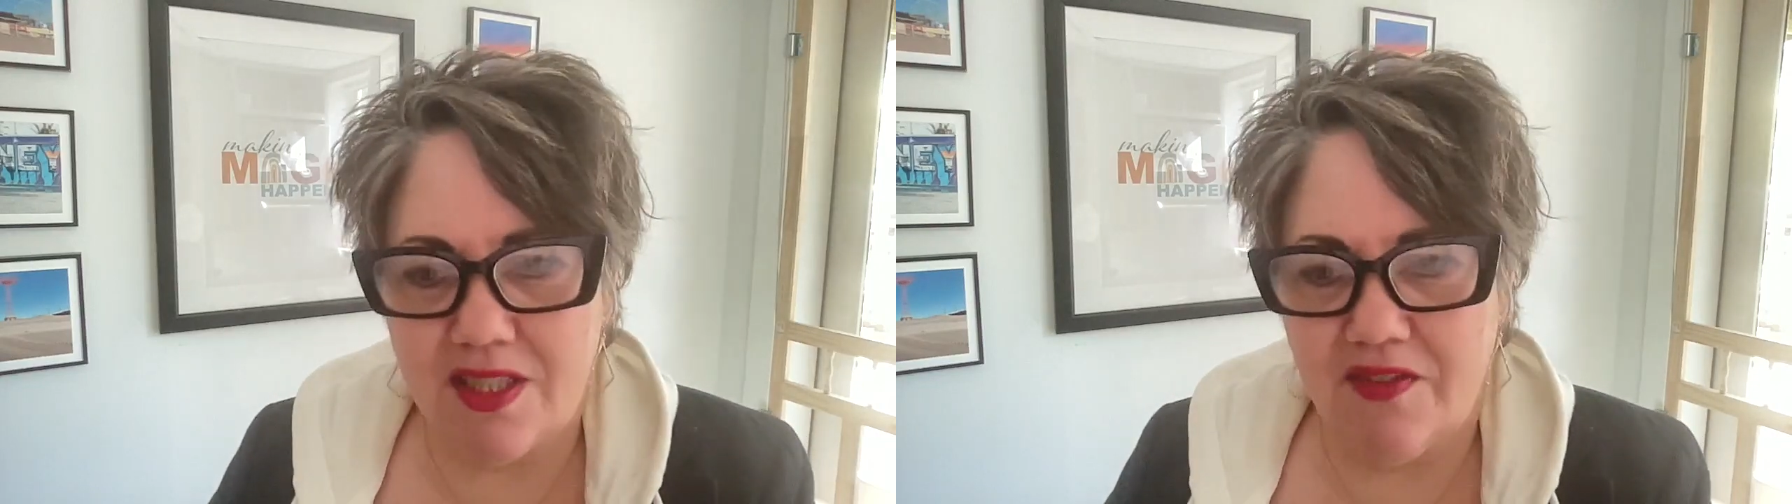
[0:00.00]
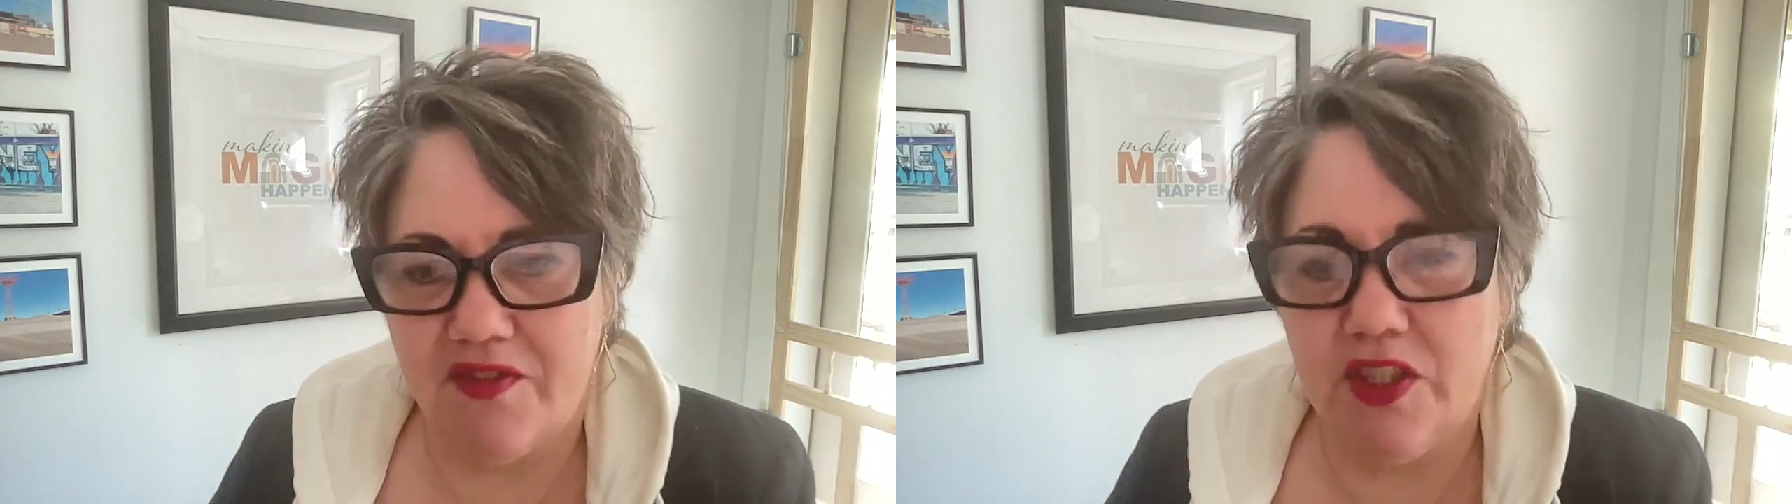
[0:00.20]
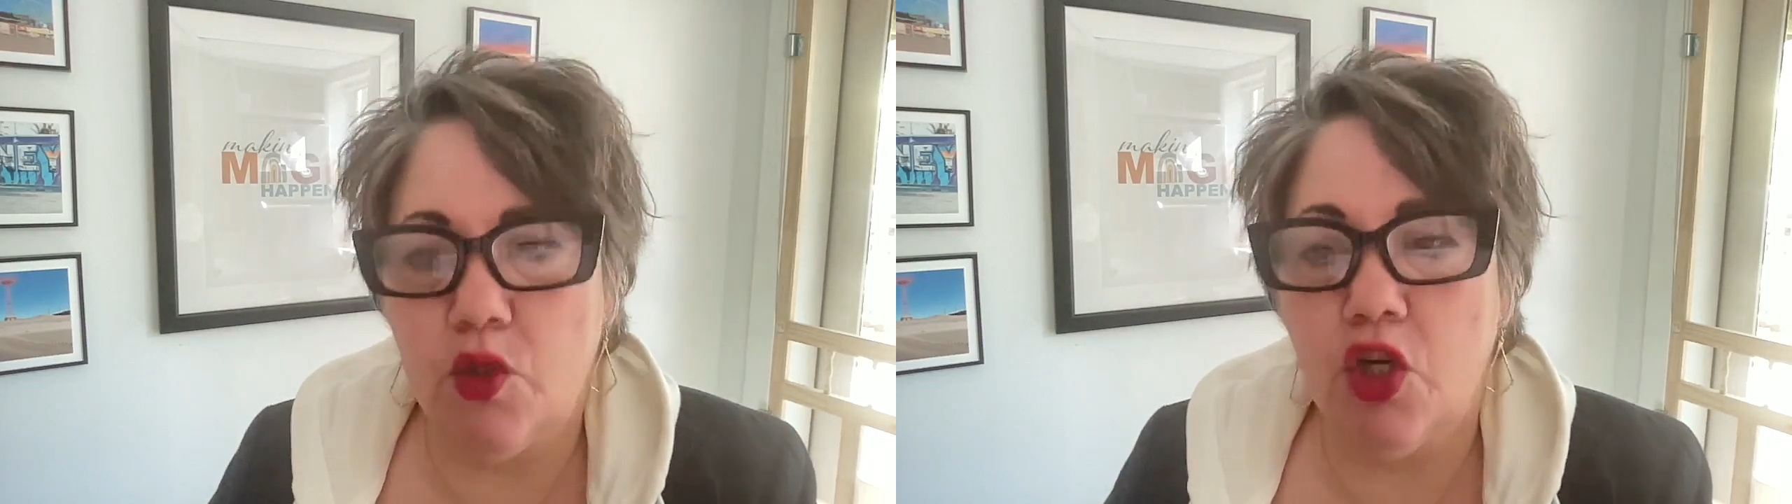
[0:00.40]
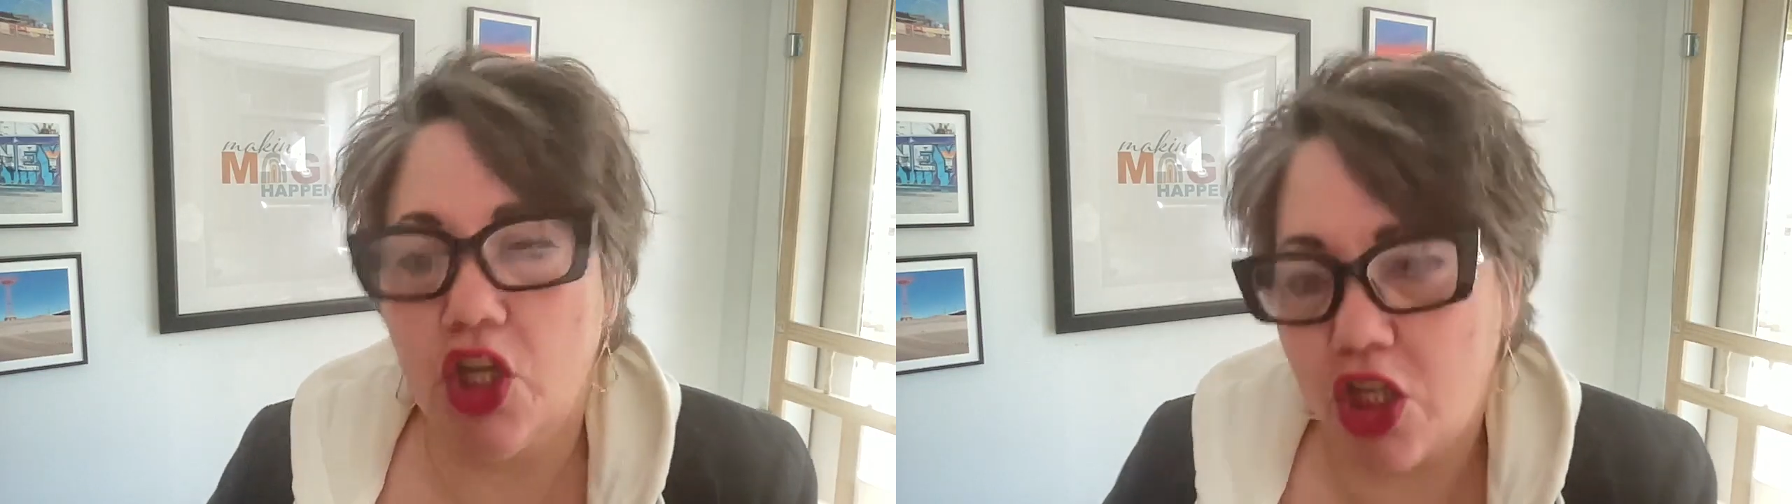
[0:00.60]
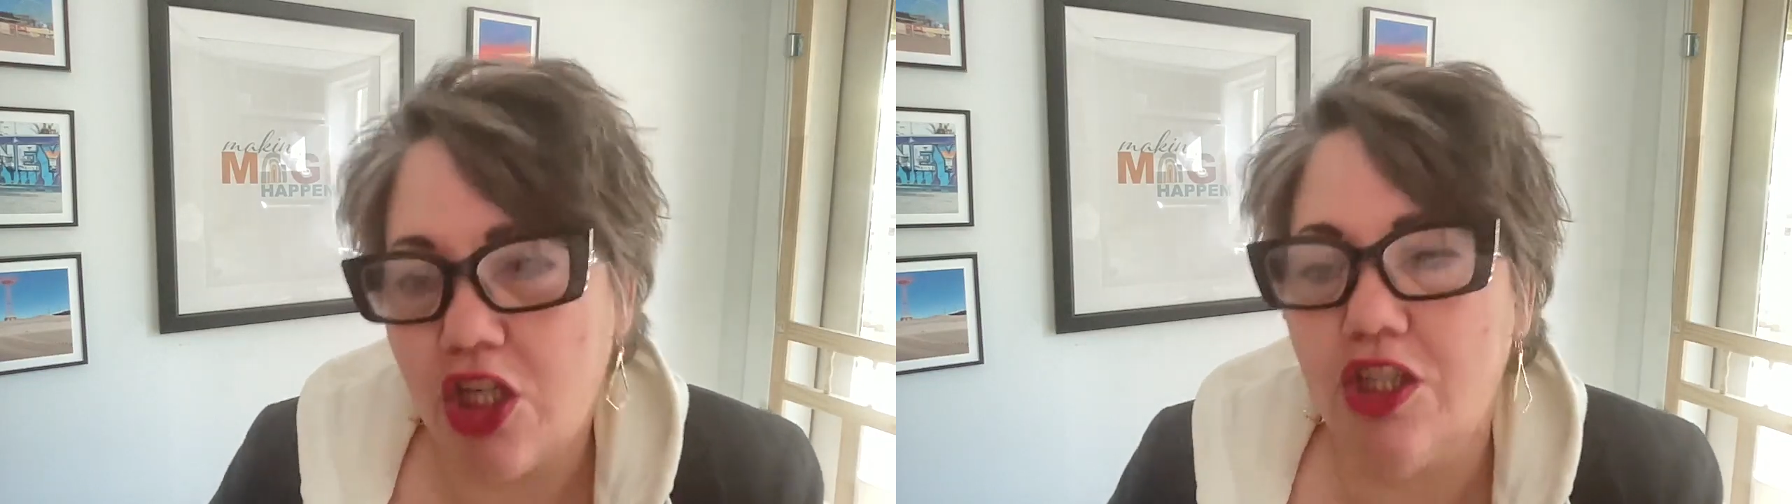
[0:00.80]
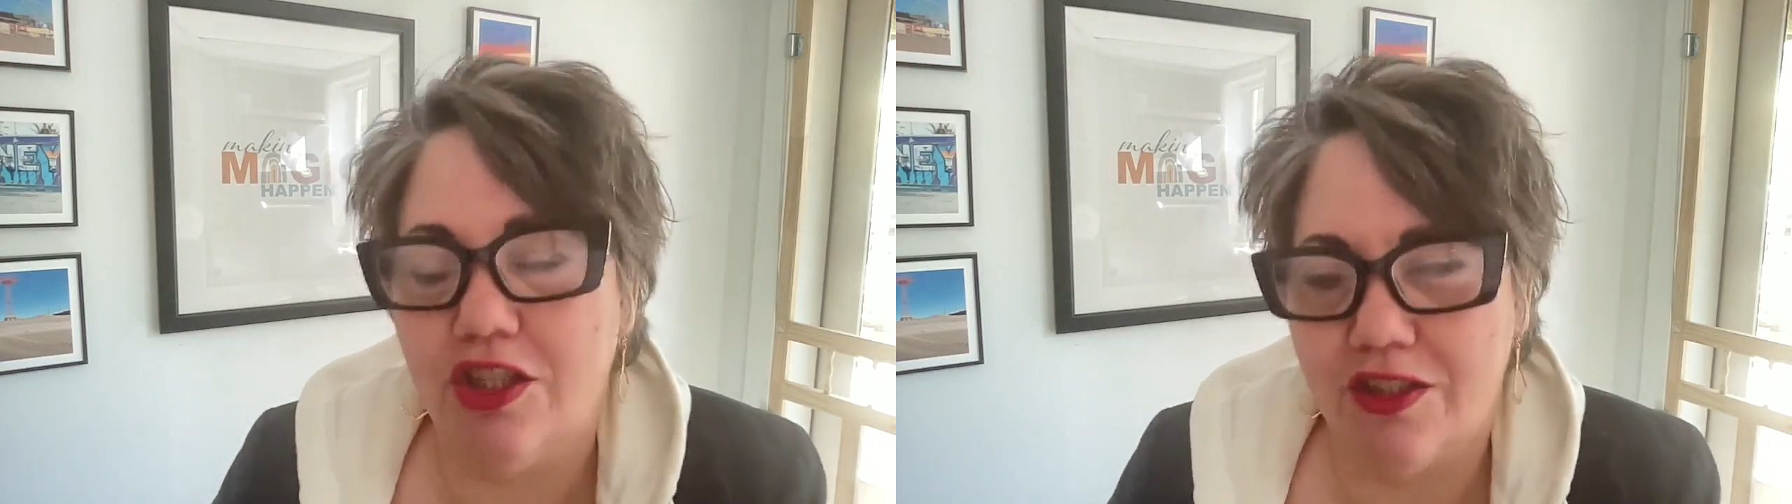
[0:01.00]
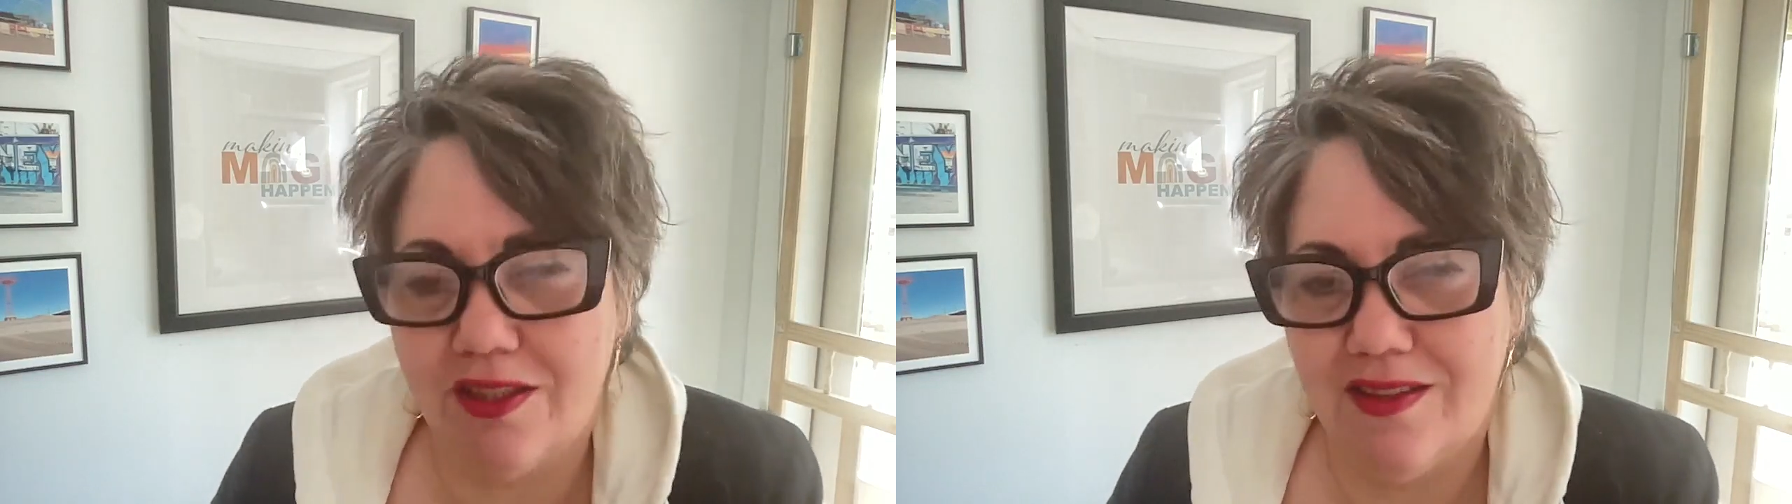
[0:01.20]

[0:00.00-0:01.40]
to feel heard.